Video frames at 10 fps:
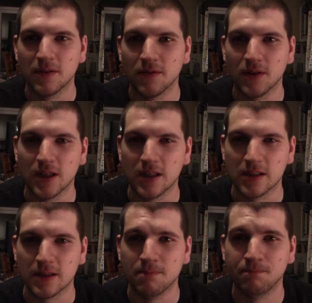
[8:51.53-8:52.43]
of a night
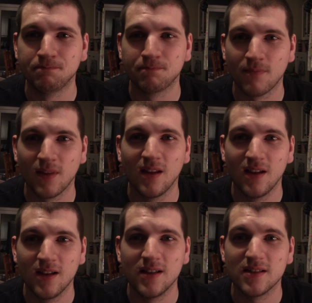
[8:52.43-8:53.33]
time.
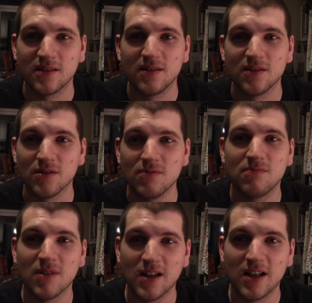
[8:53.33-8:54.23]
It's a good show.
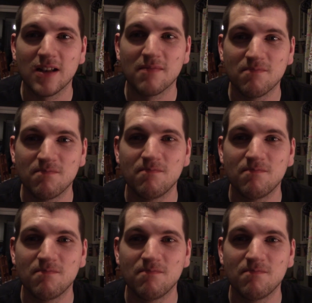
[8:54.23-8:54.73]
I like it.